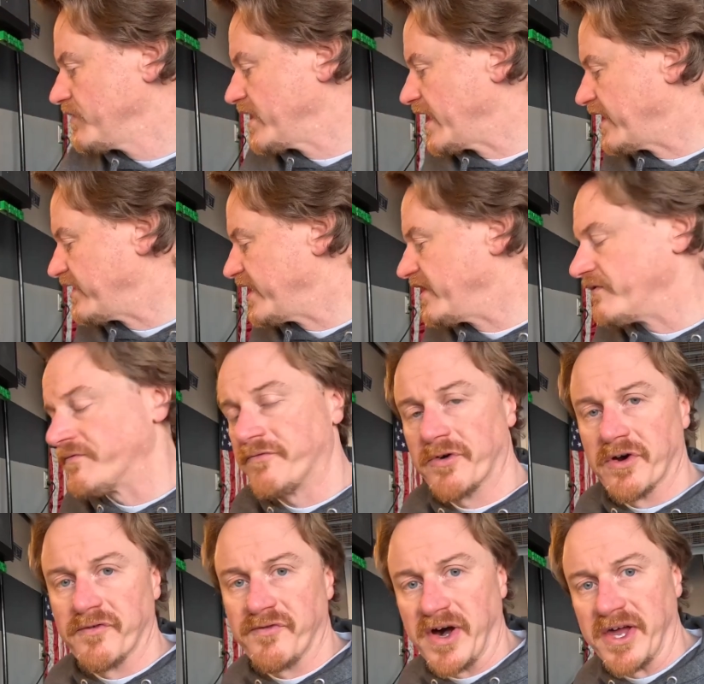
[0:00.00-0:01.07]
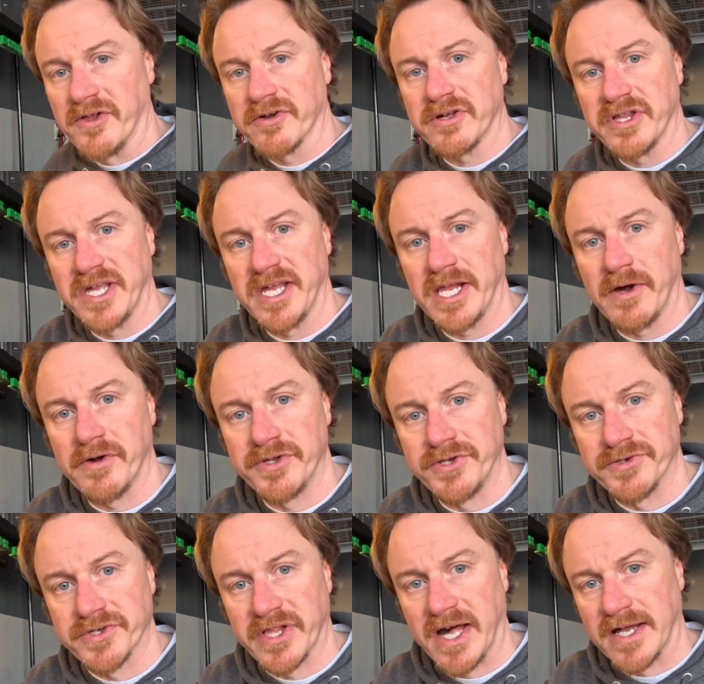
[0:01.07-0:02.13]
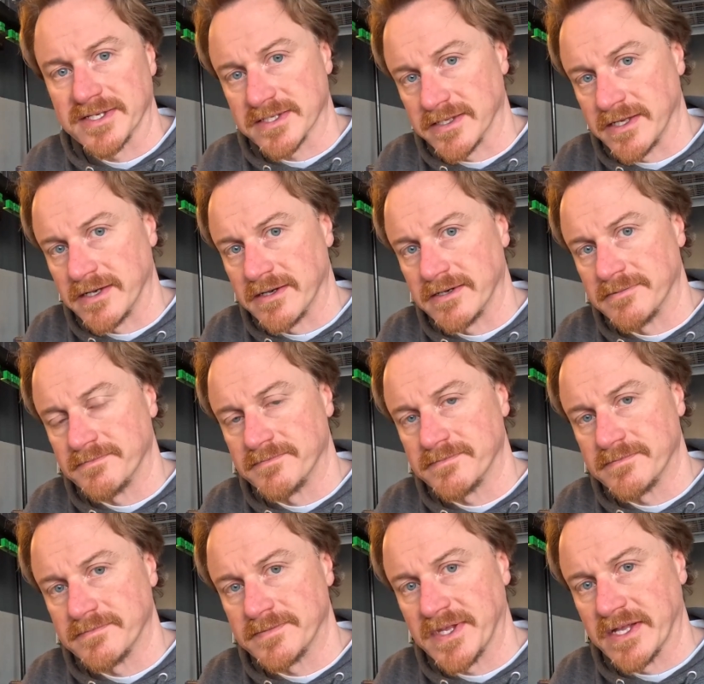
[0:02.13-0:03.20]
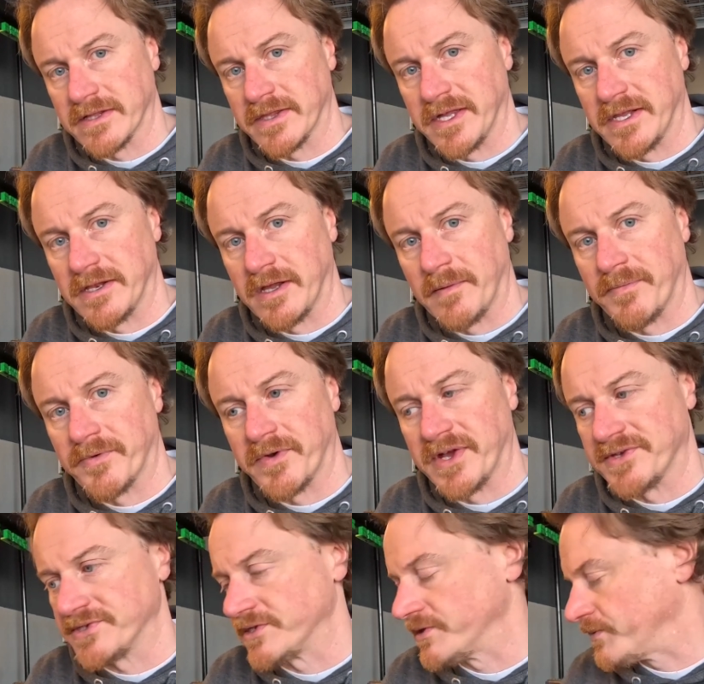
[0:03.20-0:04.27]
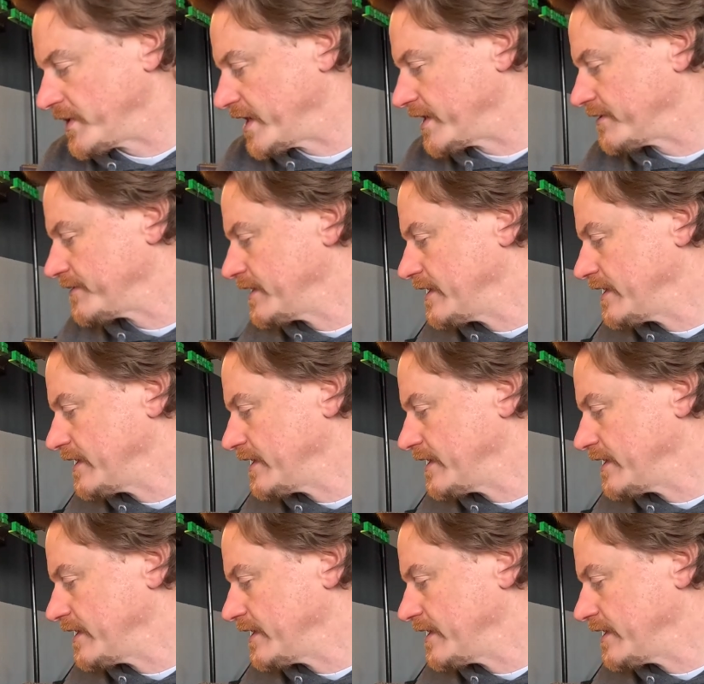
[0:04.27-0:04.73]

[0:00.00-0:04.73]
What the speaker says: And then for a final clean, I would use glass cleaner and clean it up the rest of the way.